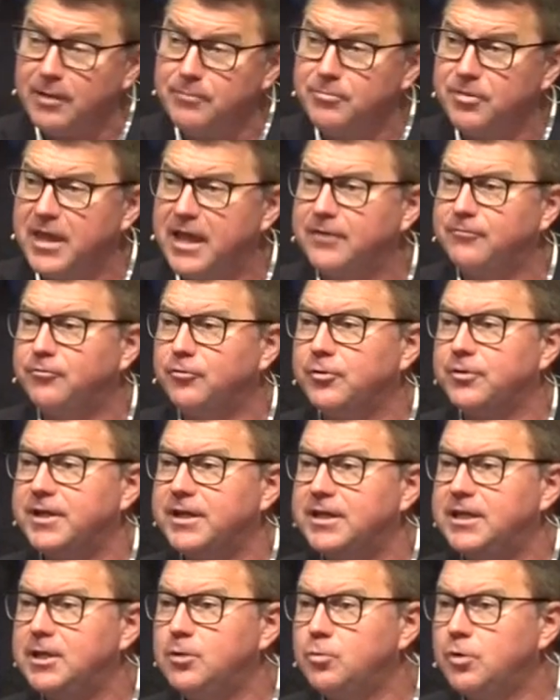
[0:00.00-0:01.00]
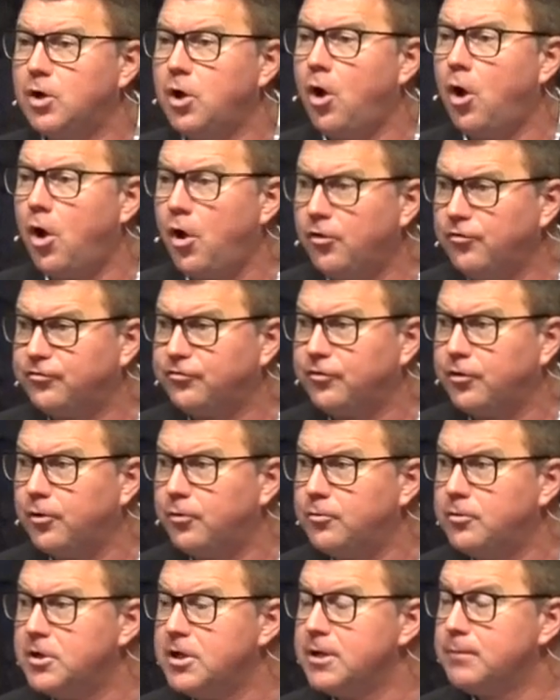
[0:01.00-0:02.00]
I'm thankful that he would
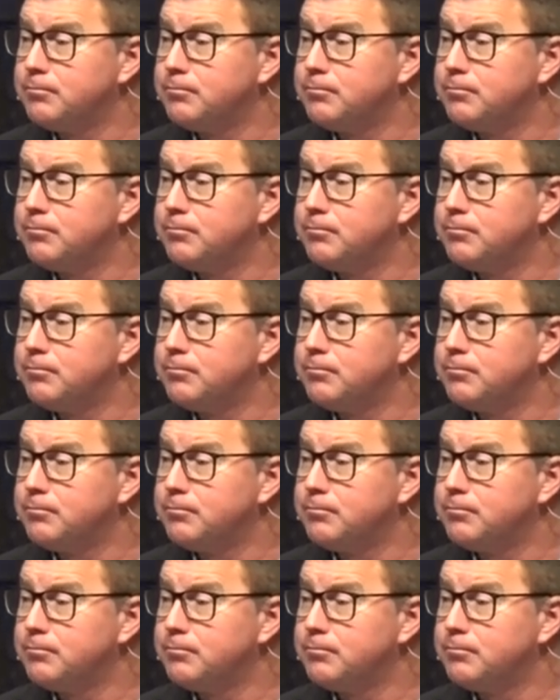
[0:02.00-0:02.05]
also